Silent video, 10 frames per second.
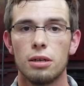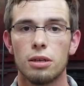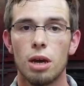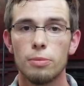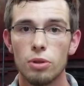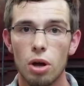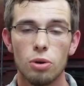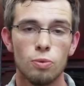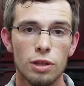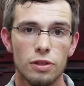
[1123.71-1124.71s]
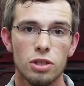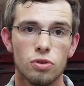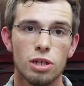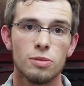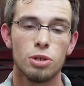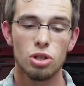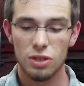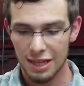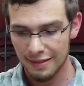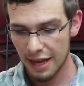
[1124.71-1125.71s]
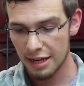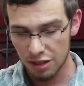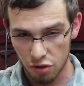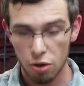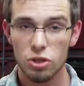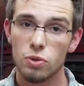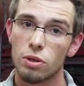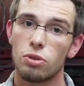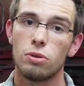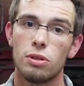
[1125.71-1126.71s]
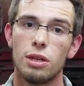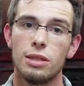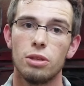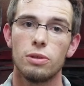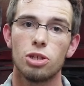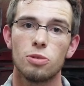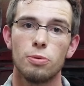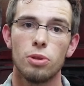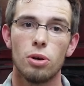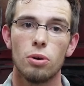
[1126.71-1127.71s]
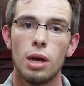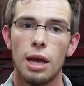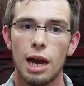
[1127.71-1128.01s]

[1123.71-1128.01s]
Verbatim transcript: come along with these transmissions, and that is also included in the links below.